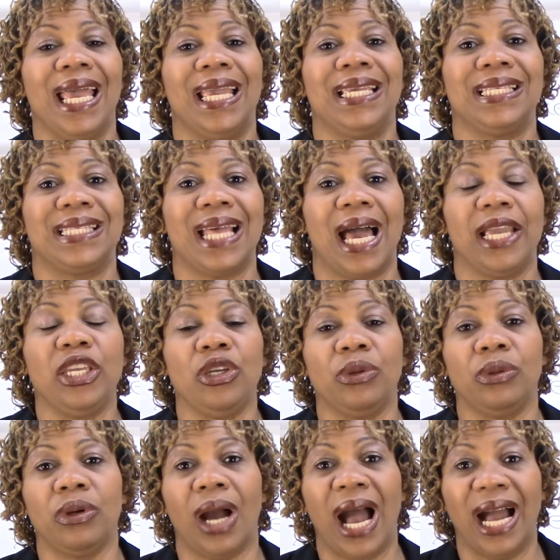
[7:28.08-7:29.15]
is that
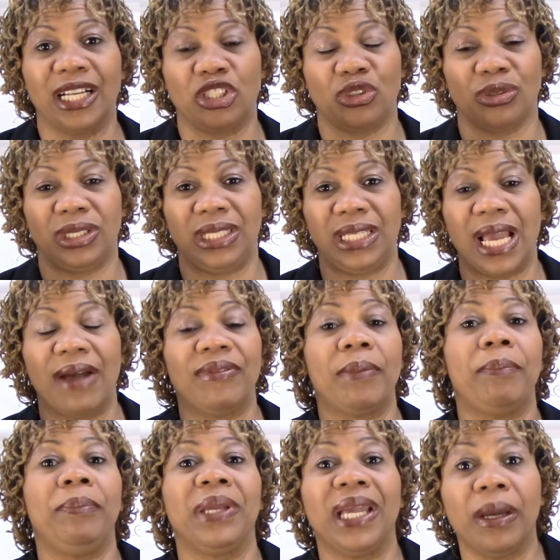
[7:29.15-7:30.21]
you actually have a
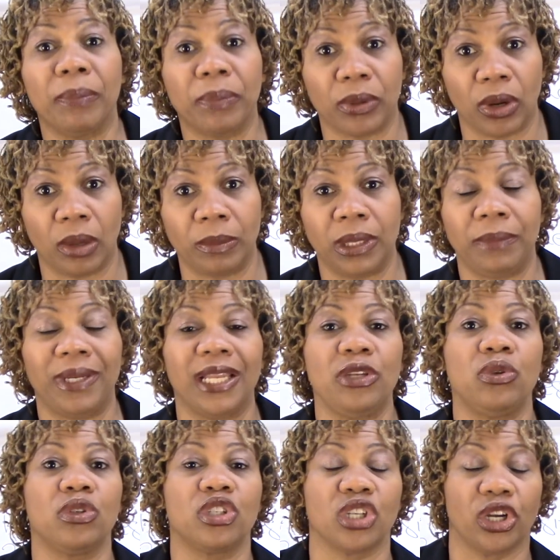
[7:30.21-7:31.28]
bigger problem than
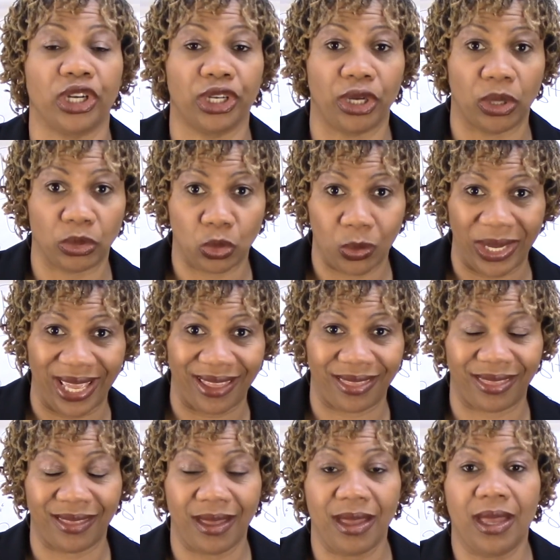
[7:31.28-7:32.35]
you started out with,
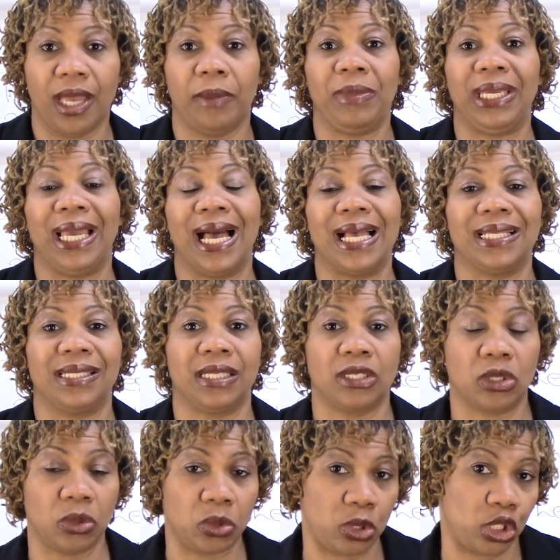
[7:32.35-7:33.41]
because the
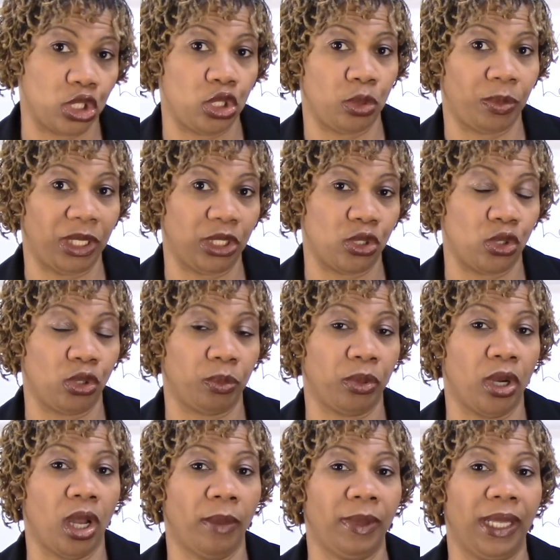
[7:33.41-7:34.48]
solution you picked to your
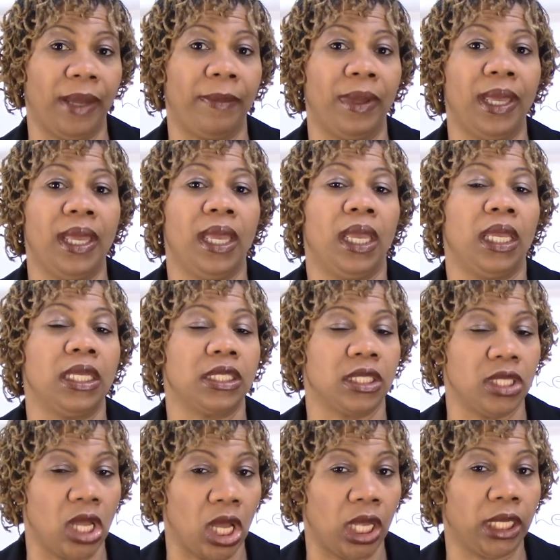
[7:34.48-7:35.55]
problem is
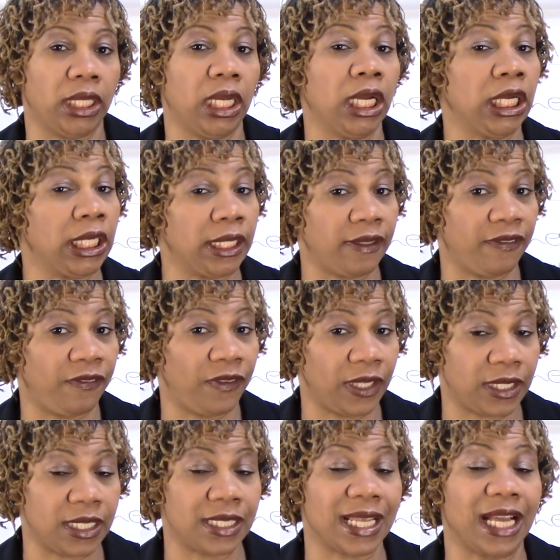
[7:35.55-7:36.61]
not a good
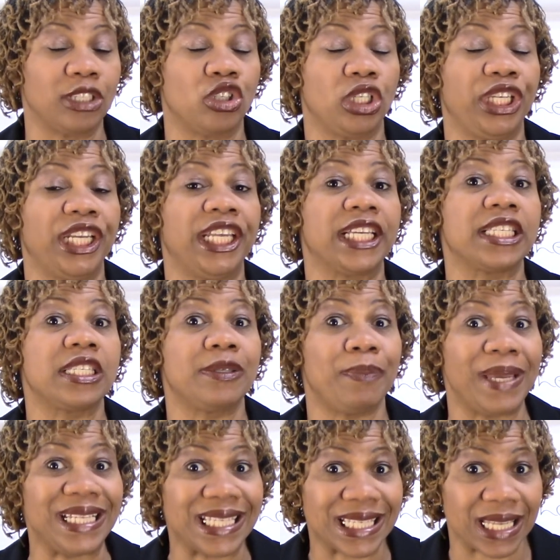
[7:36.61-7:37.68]
fit. It's actually an
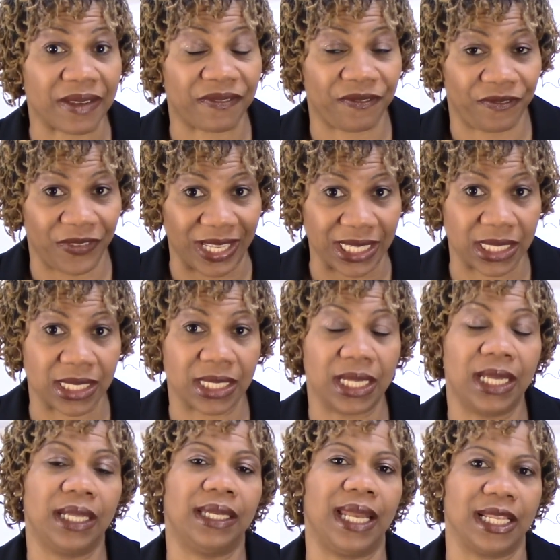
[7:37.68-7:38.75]
expensive fit
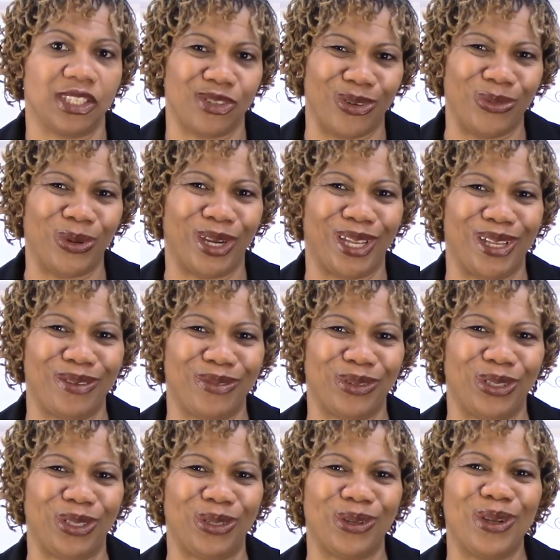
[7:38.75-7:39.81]
that's not working for
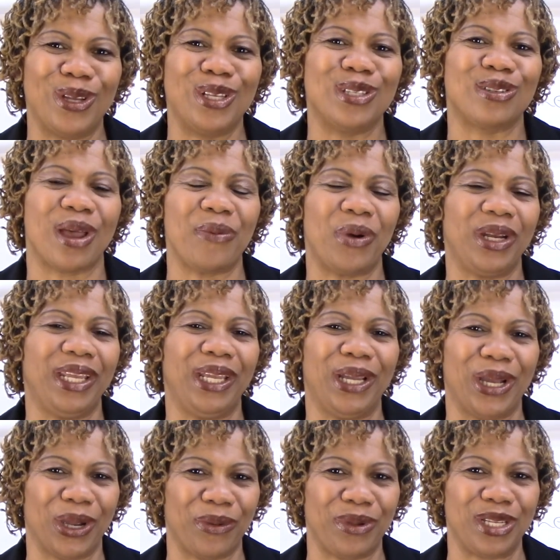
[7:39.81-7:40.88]
you. So I want to
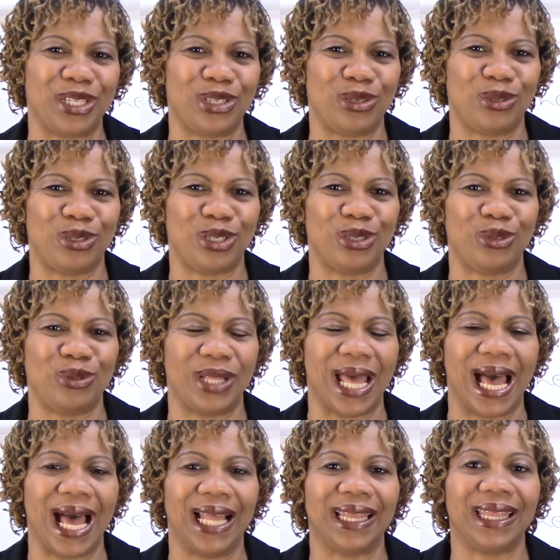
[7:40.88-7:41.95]
encourage you to do
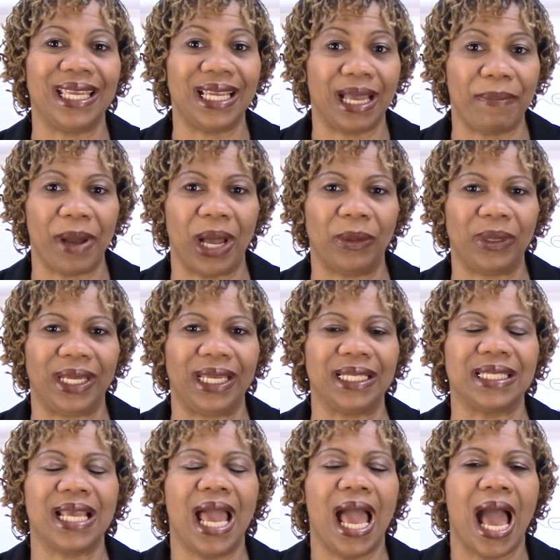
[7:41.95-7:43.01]
that. Think about
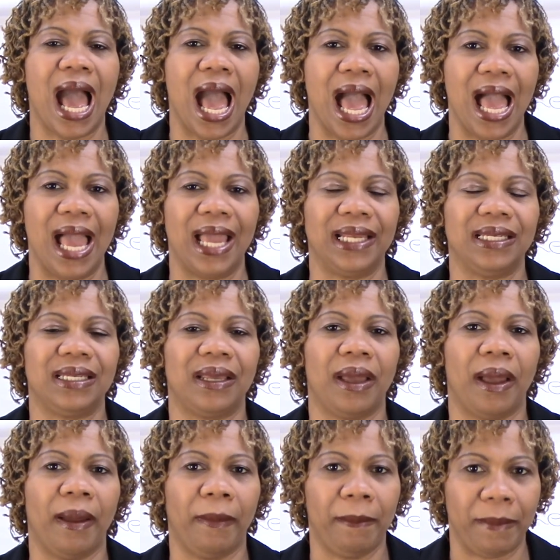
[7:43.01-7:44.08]
it and
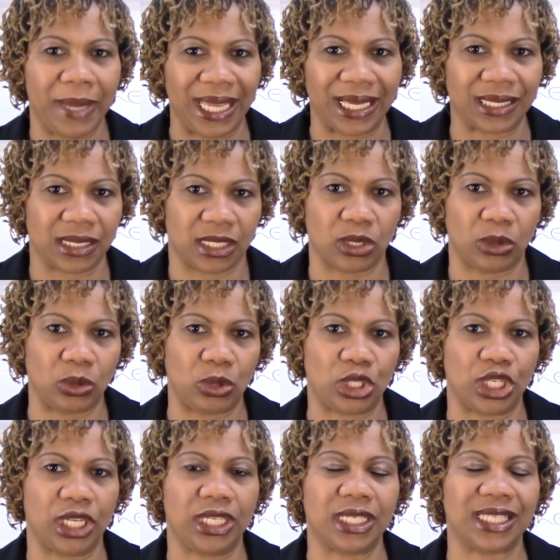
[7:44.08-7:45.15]
make
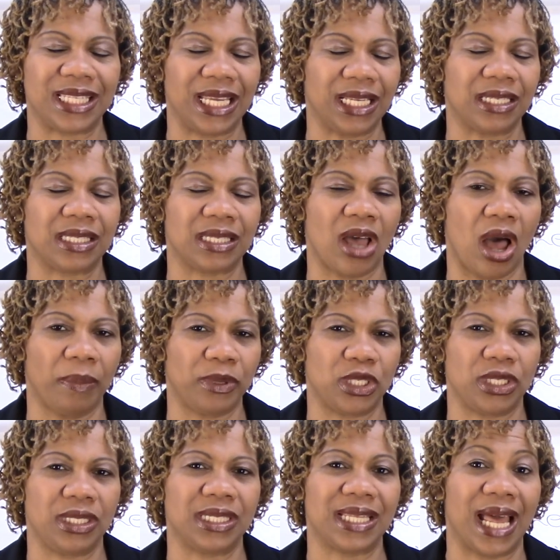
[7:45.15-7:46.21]
solutions, take
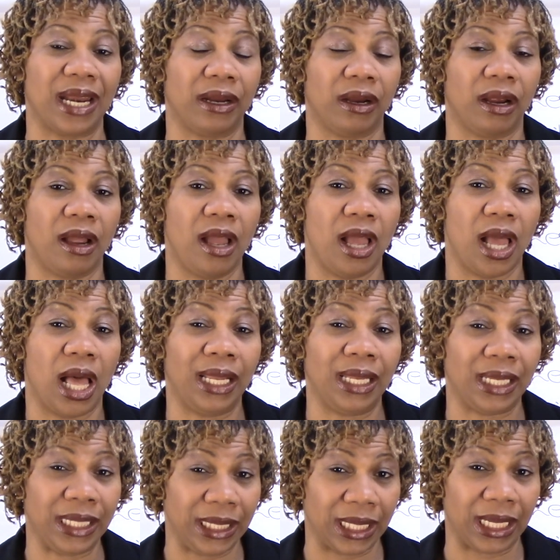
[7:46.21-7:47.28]
options that are
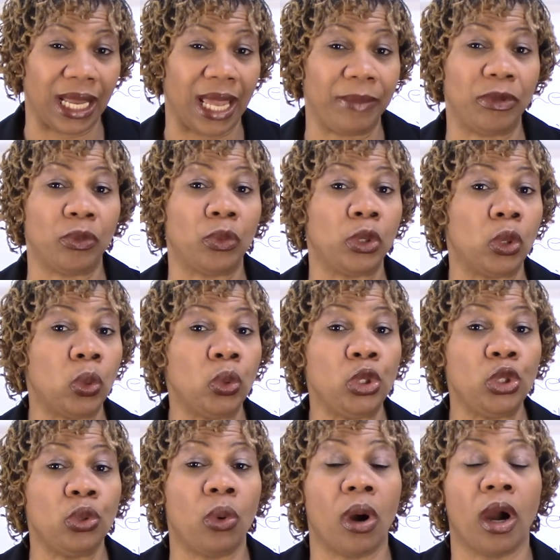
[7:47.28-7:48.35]
in alignment with who
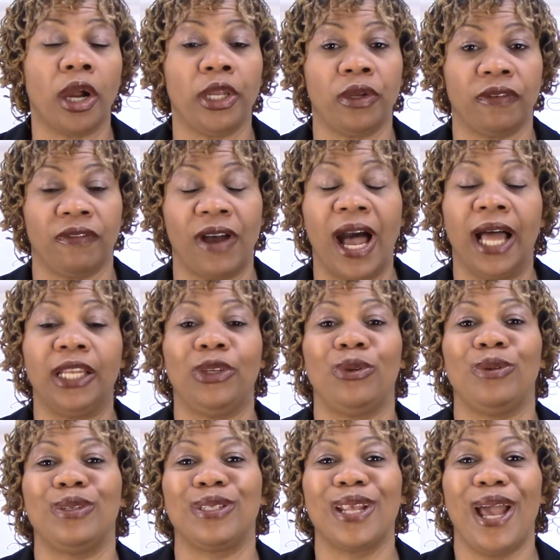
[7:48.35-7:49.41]
you are, your
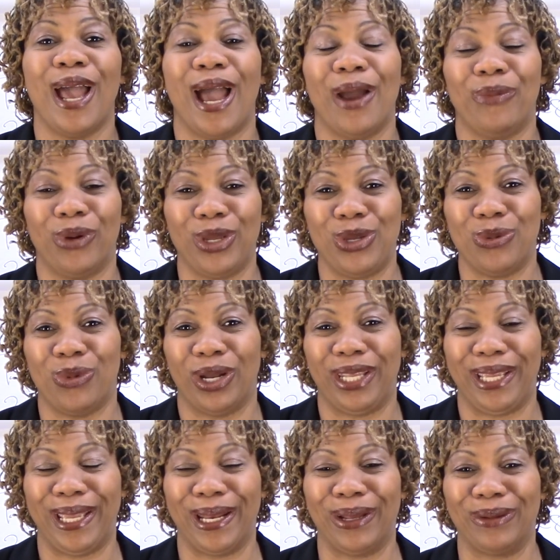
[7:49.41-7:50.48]
values, and what you want to
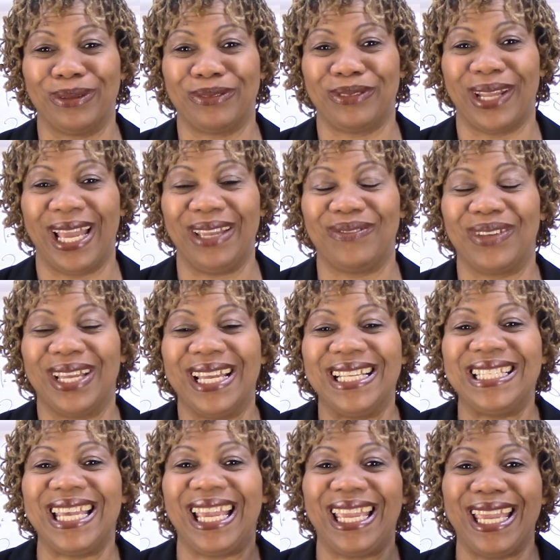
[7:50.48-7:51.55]
get out of life.
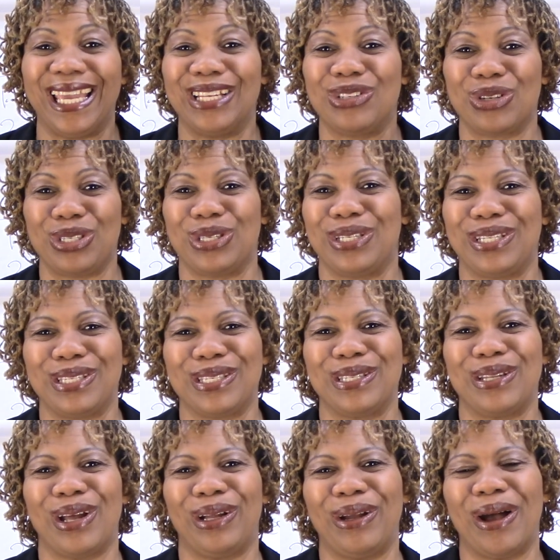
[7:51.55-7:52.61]
Take care,
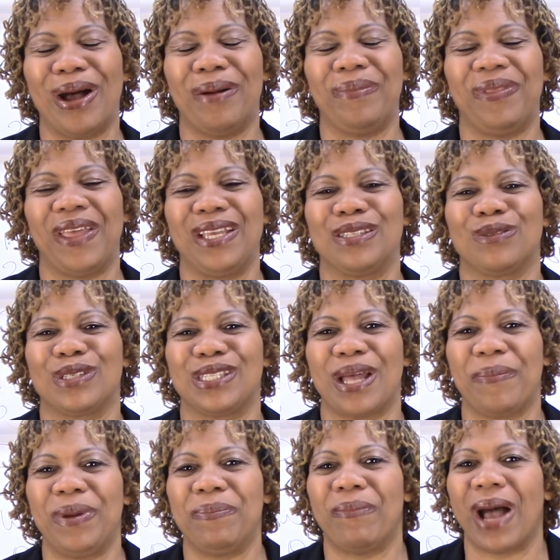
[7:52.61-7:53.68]
joyceedison.com. Thanks for
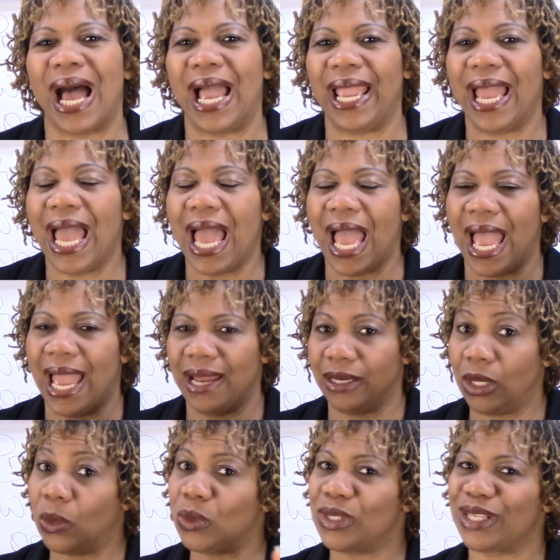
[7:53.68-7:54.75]
stopping by,
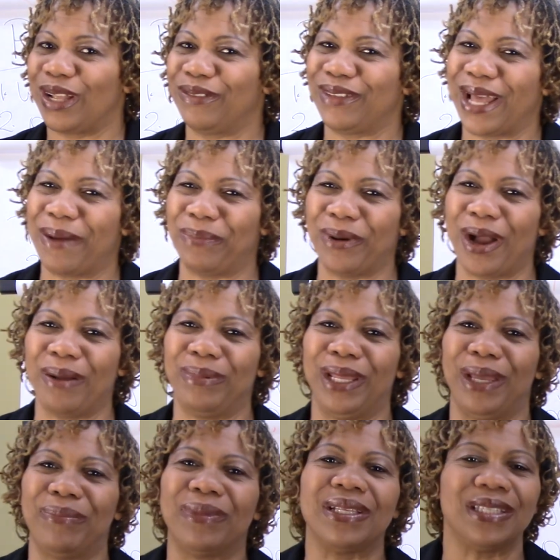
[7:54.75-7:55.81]
and go solve that
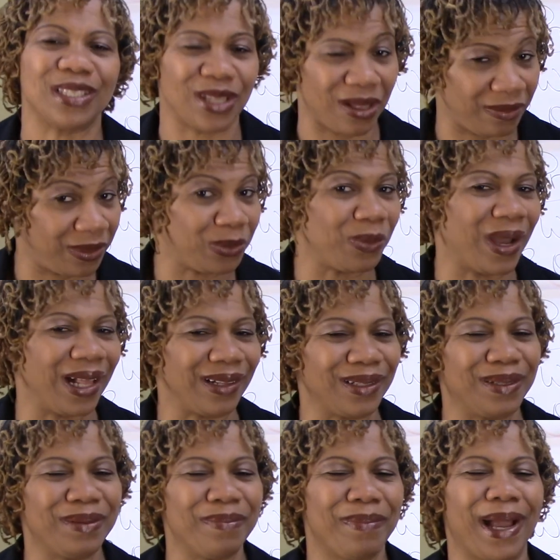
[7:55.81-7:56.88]
problem and solve it
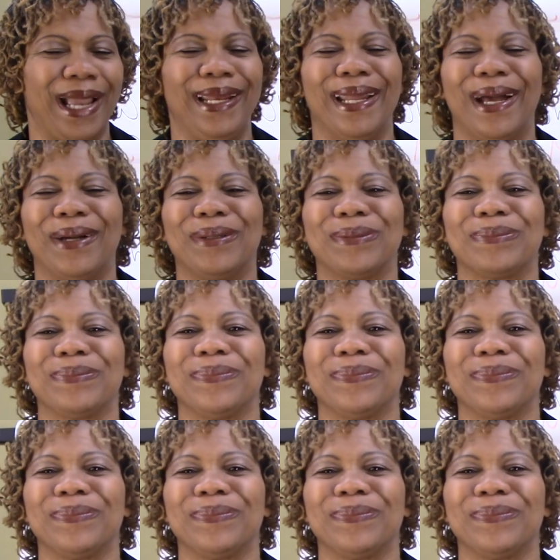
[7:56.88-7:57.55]
well. Bye now.